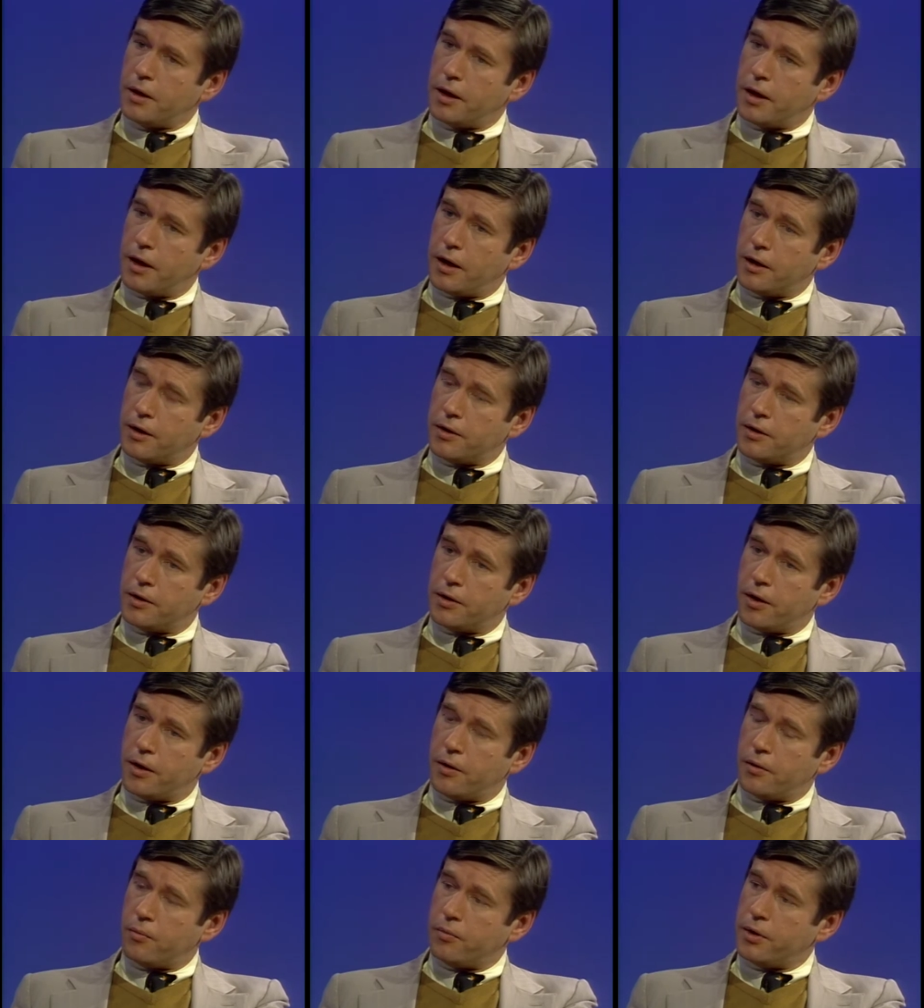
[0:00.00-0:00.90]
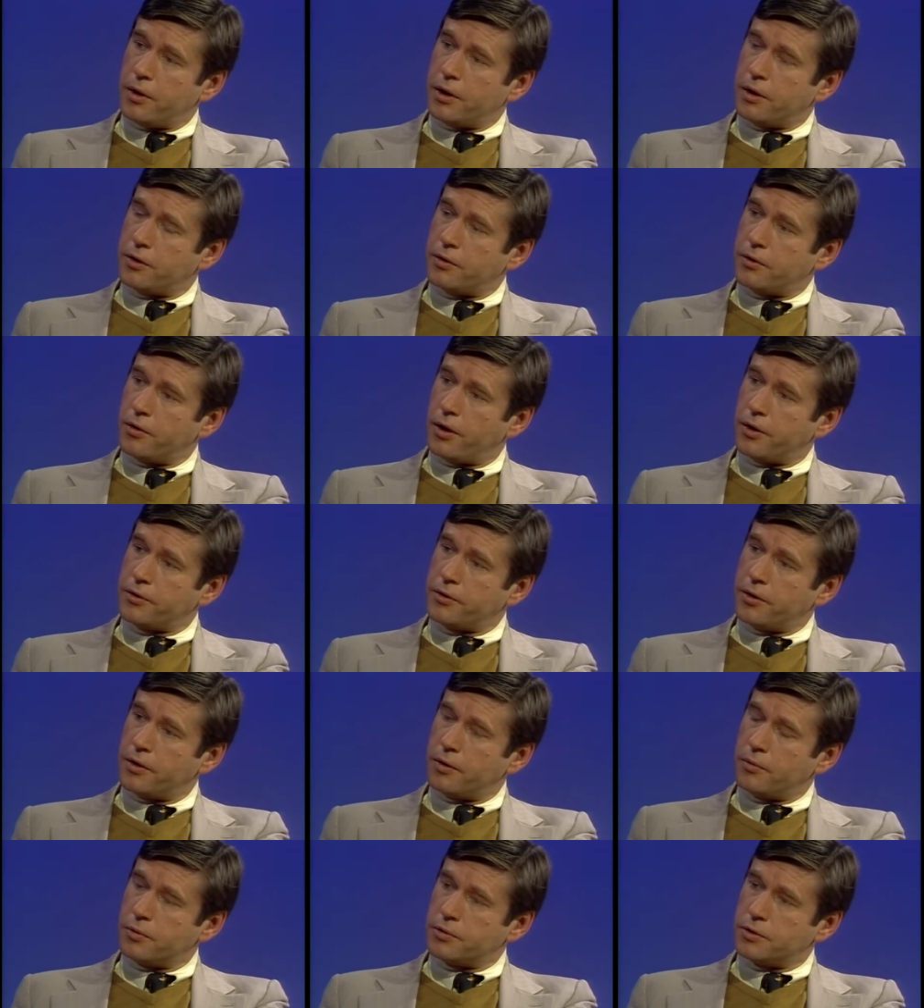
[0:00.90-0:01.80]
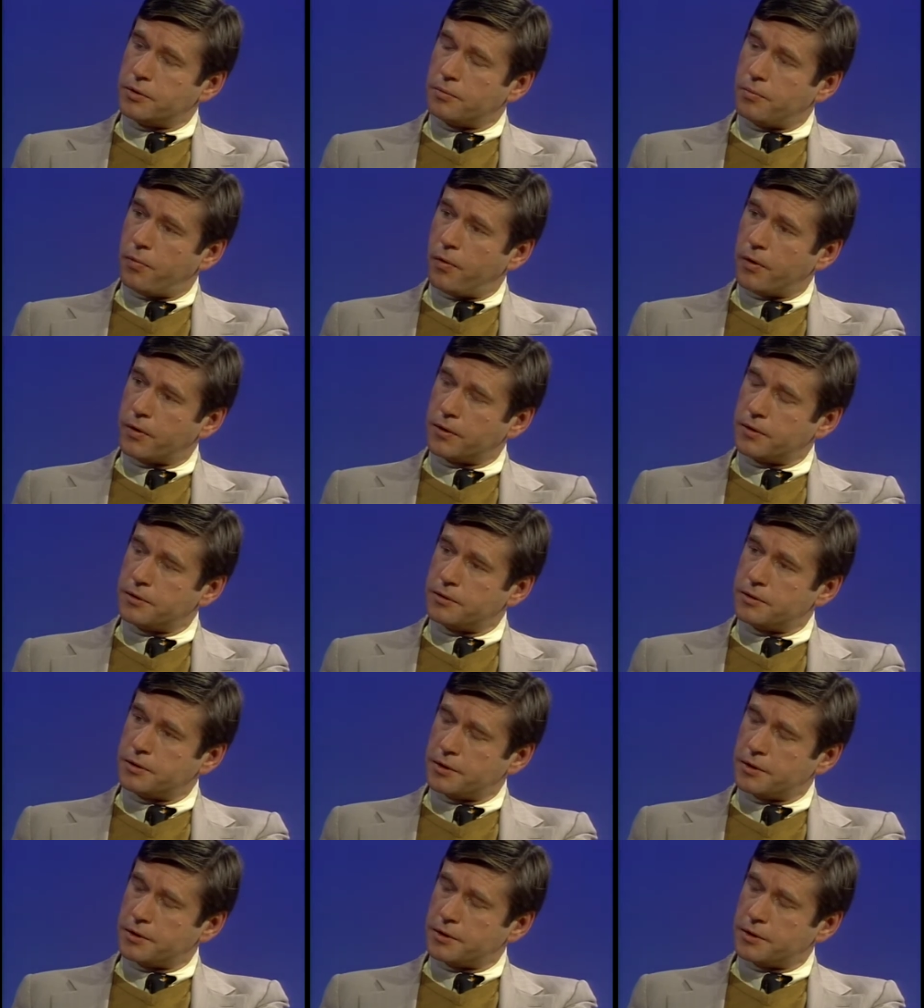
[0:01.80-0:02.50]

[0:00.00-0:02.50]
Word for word: and uh, we had thought that it was important